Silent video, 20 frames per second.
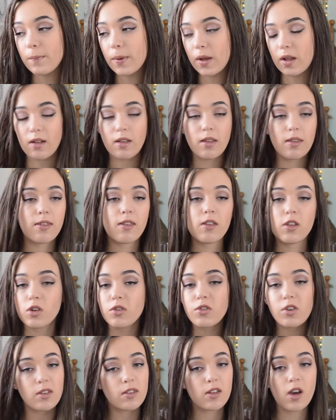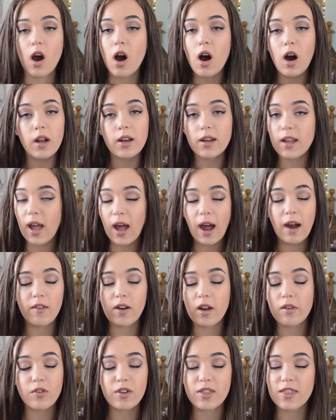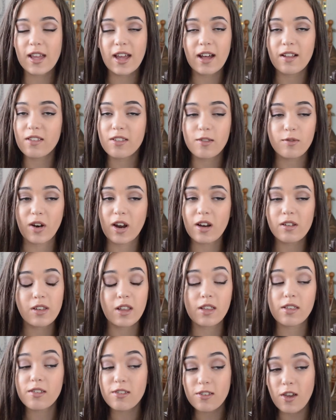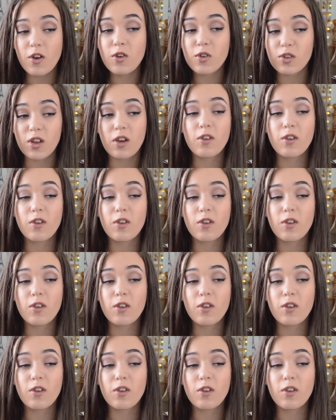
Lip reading: because you just can't carry everything else around. There's so